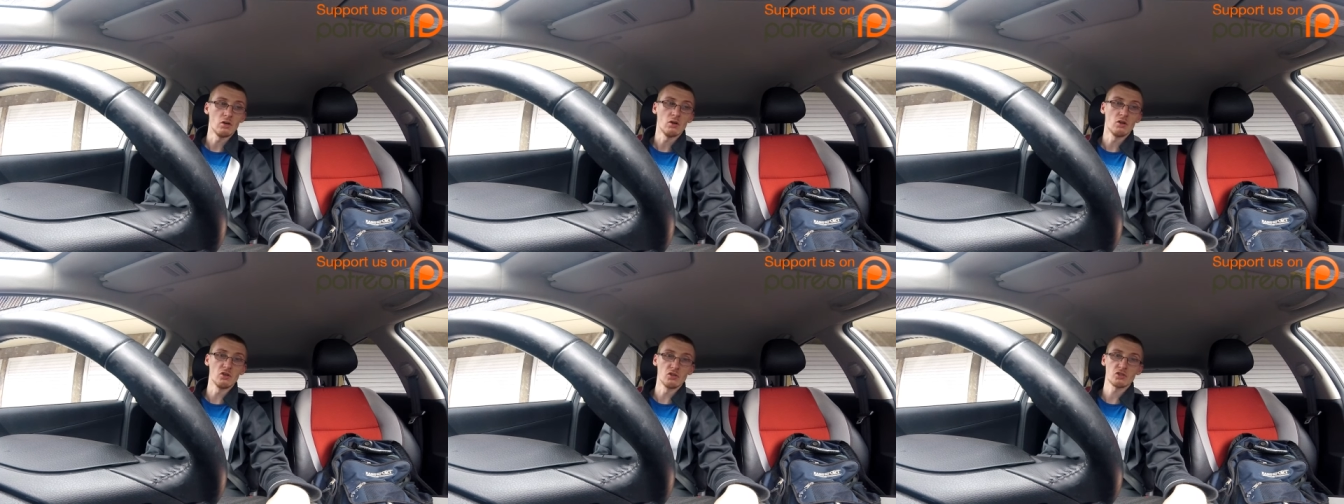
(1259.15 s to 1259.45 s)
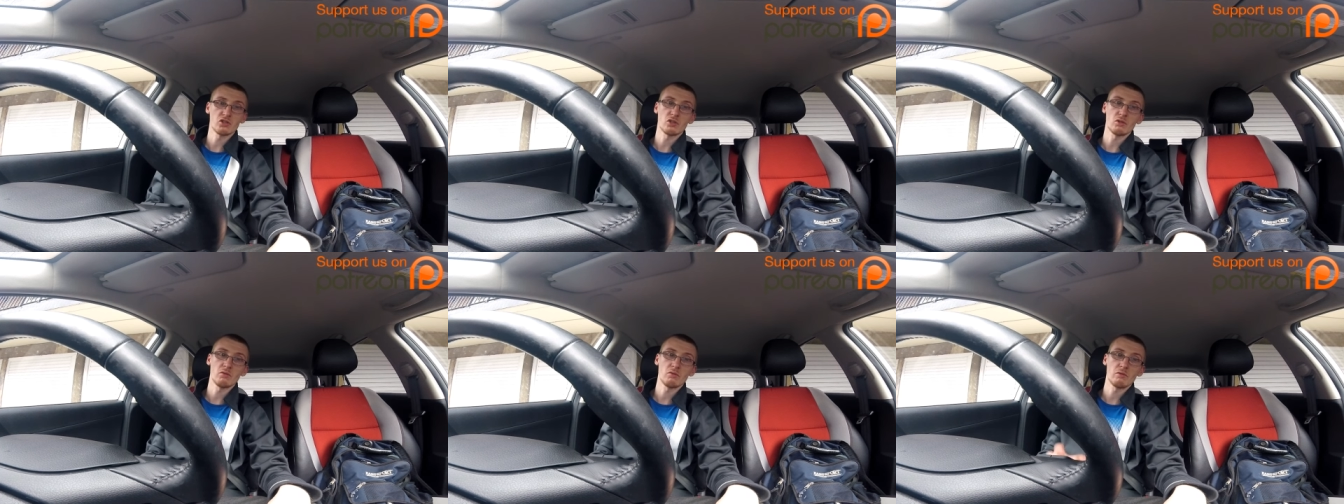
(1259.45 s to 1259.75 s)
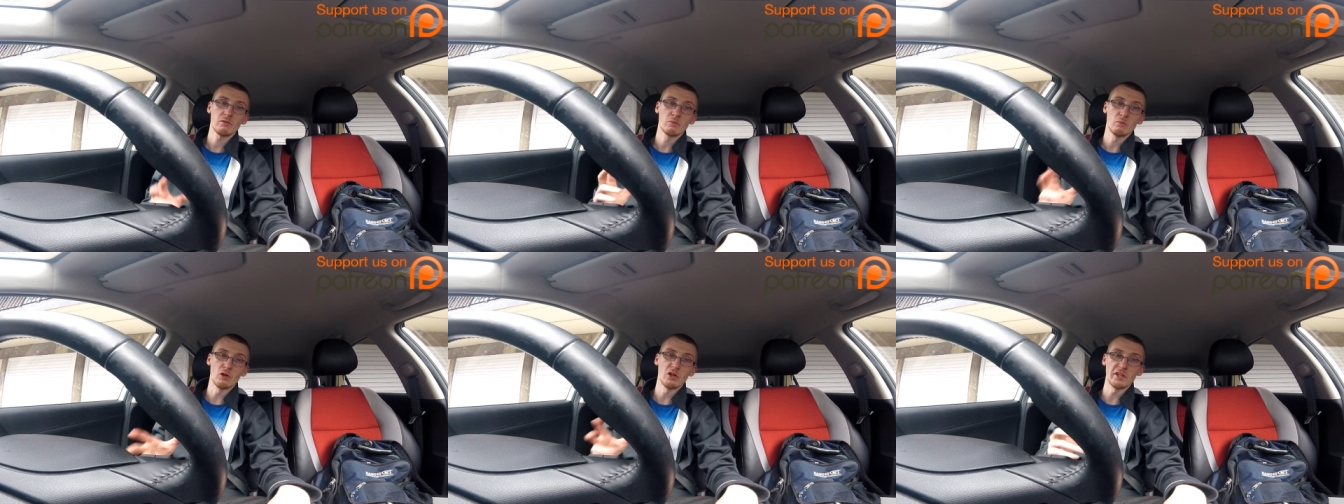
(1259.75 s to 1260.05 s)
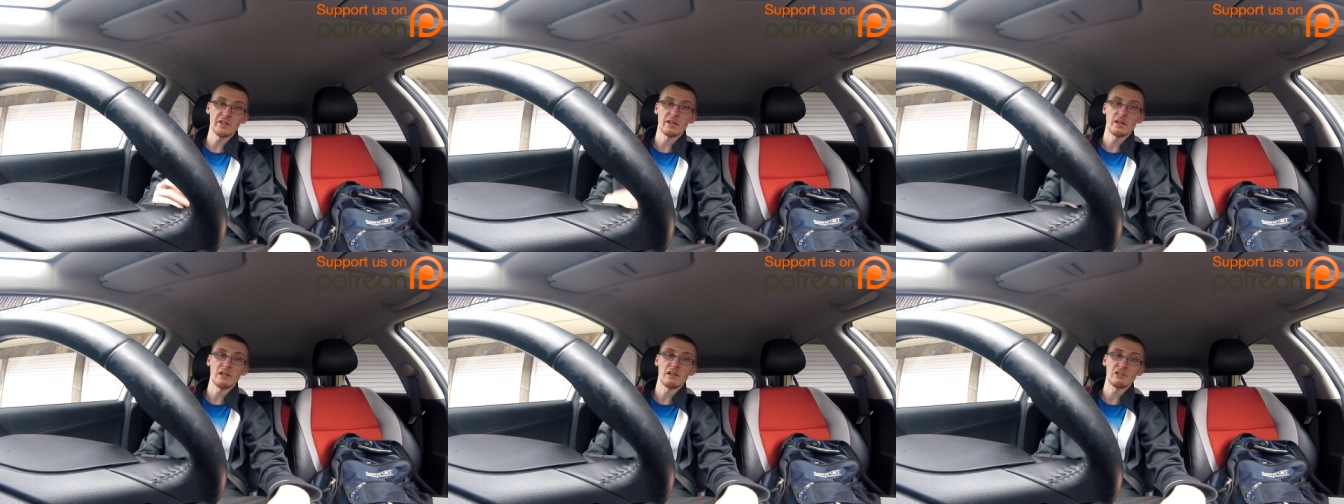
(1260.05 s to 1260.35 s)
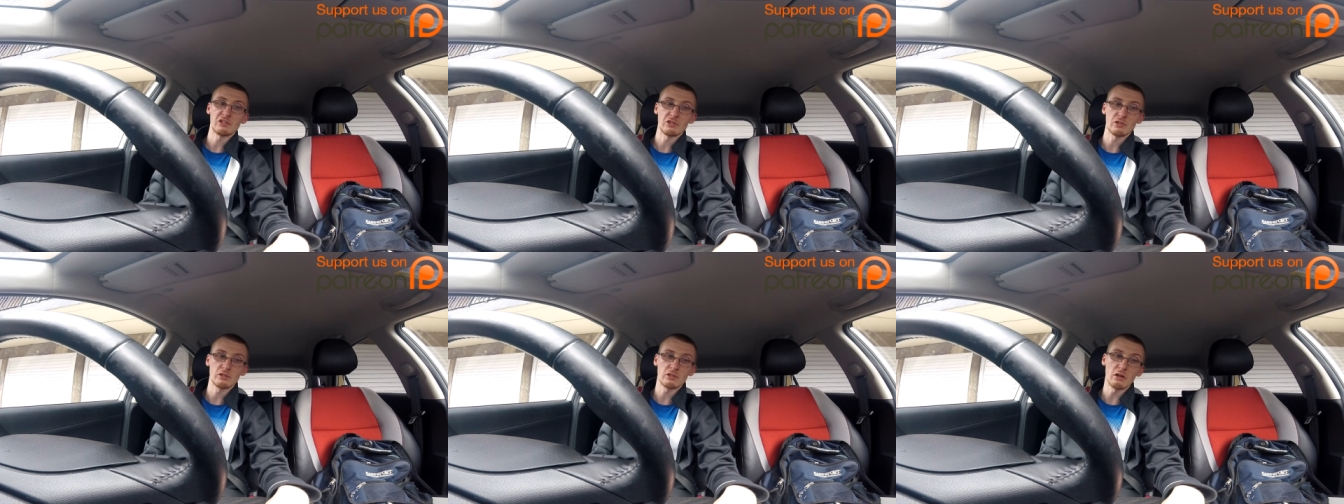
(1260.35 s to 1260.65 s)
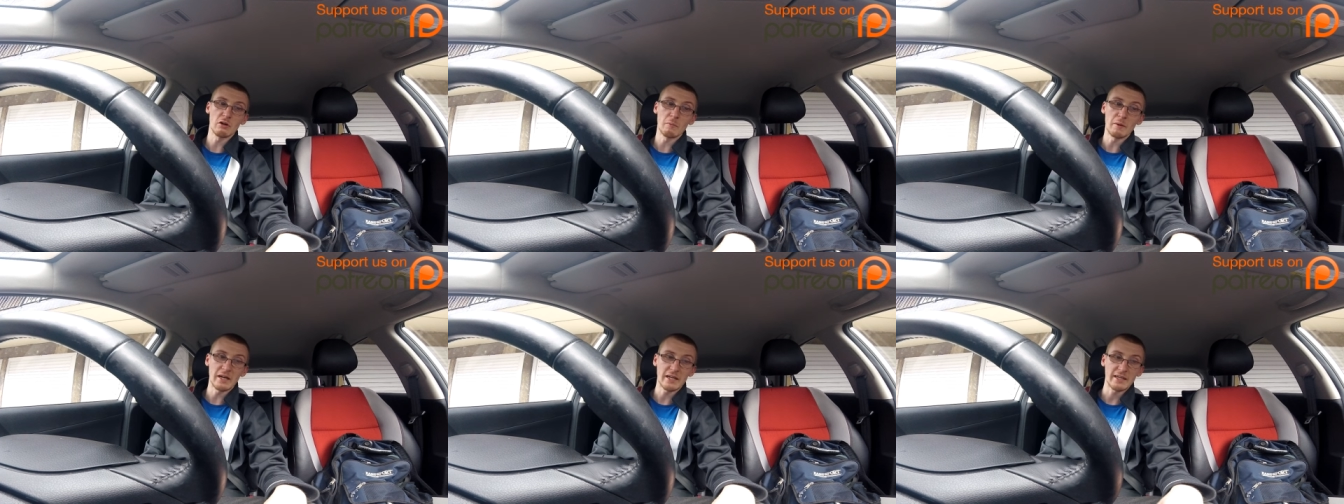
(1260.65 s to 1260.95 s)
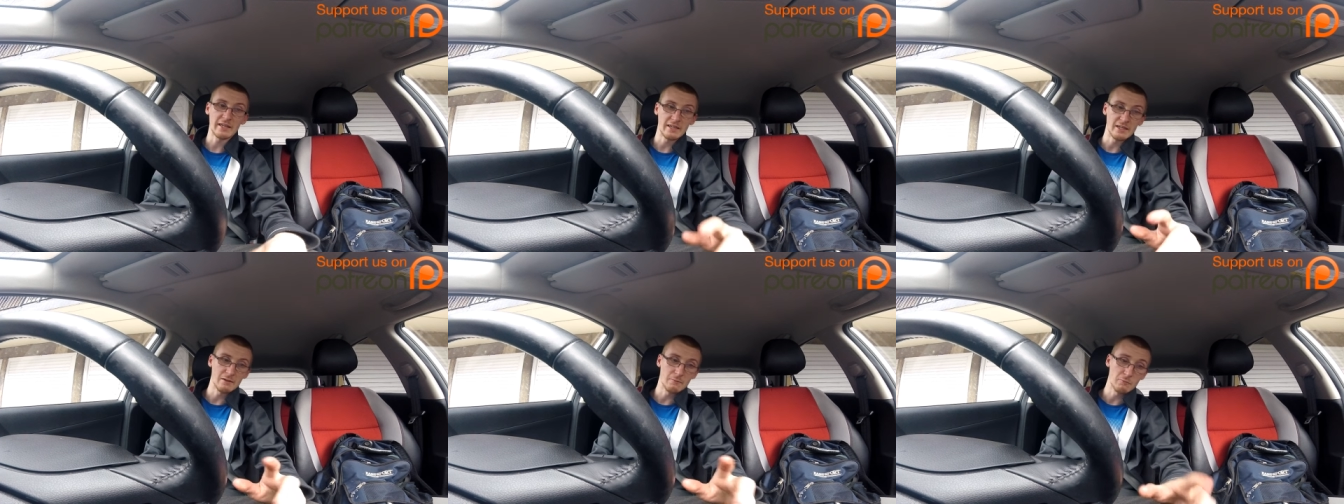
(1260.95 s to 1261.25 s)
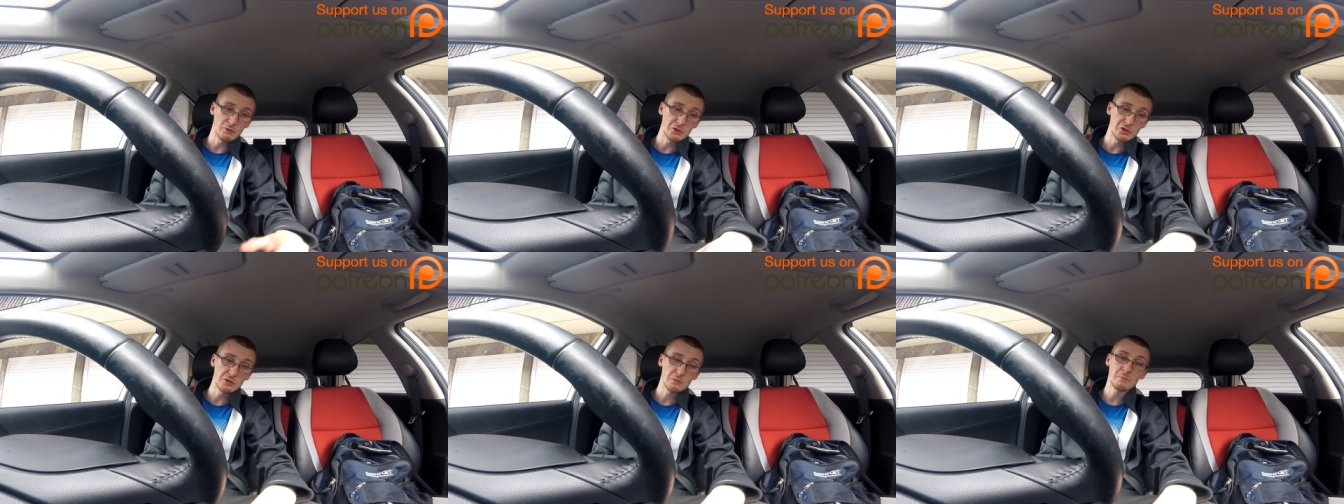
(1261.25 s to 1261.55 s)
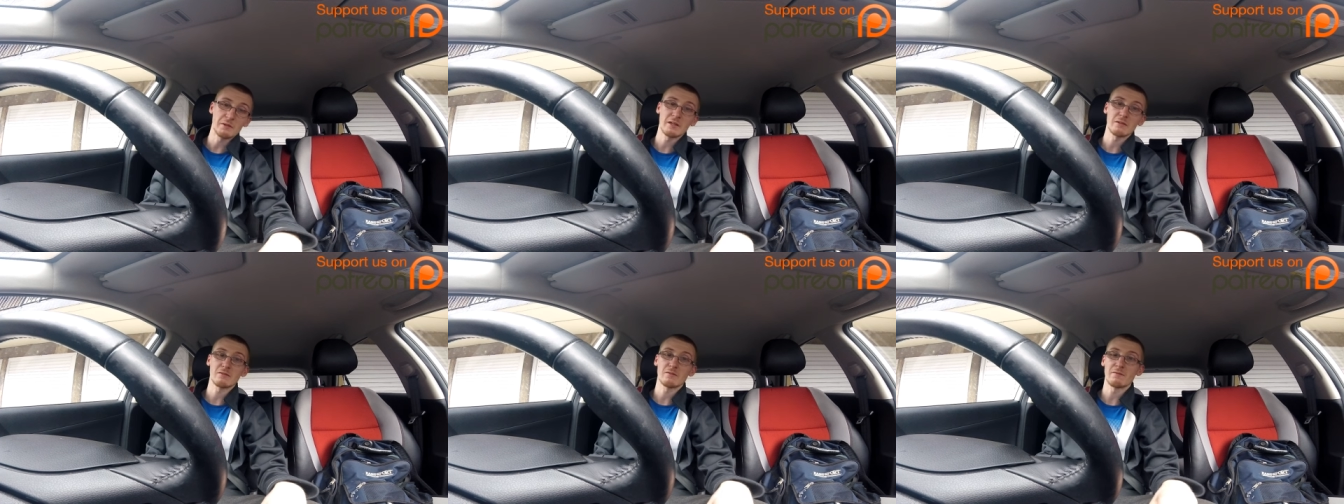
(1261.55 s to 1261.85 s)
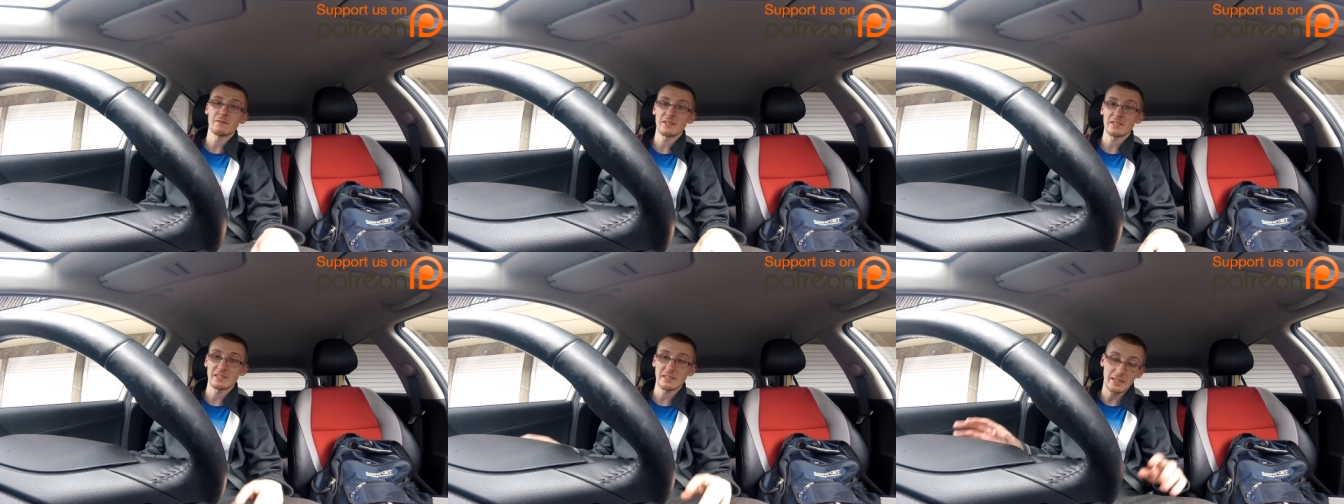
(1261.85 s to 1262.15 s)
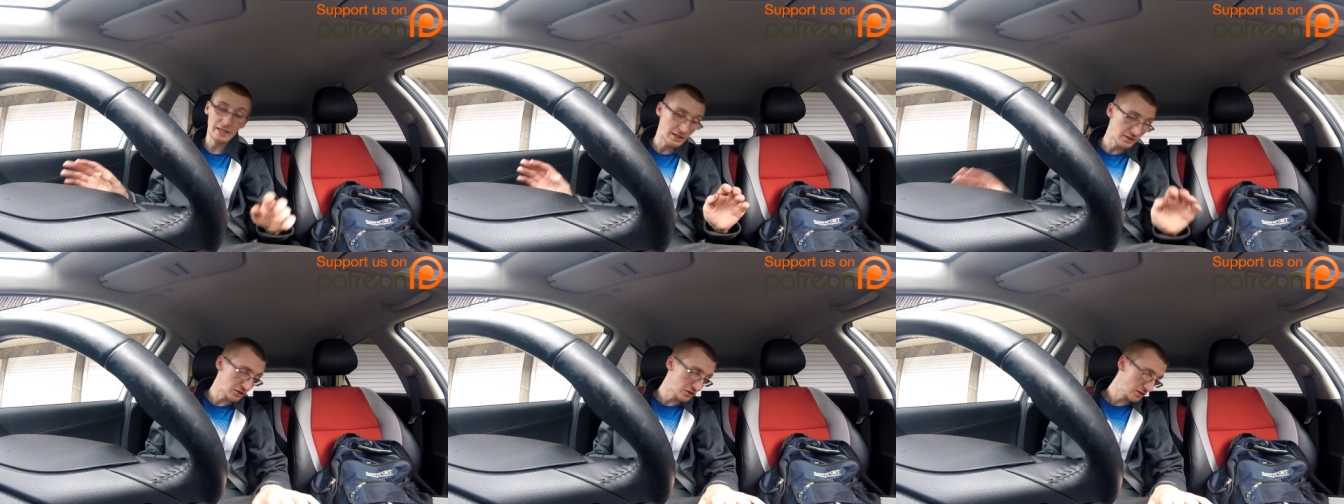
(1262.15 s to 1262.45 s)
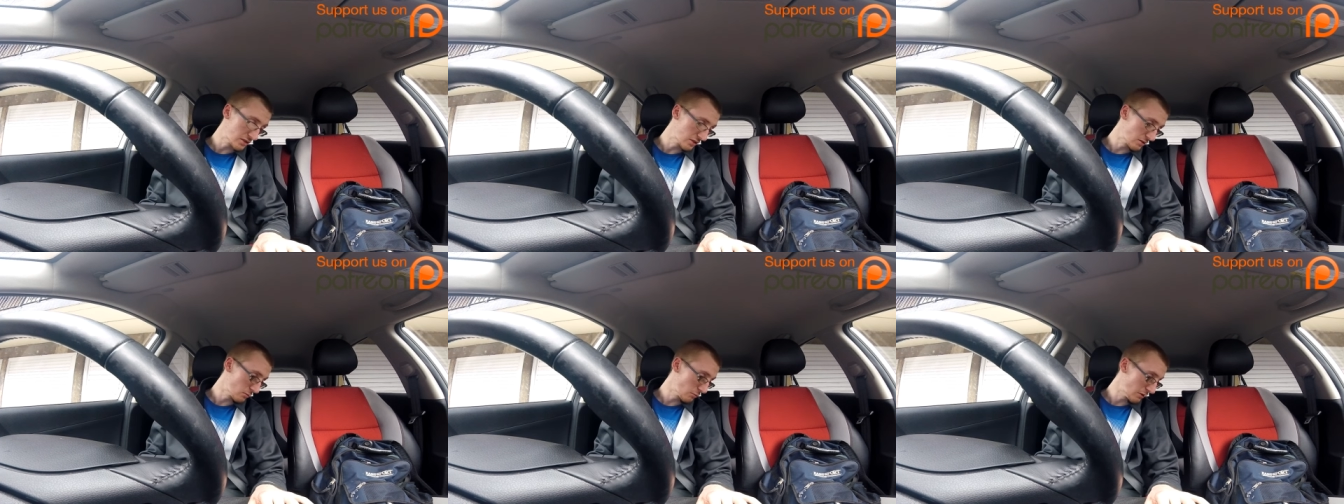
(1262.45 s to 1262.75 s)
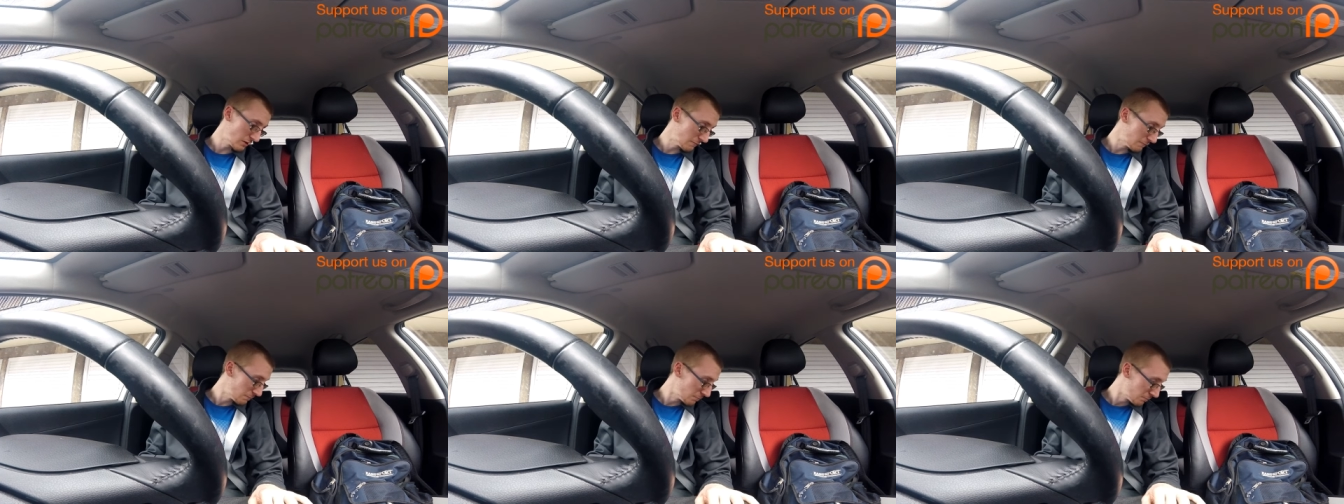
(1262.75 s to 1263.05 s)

Also, the warning light should go back in, and we should be able to fix the gauges as well.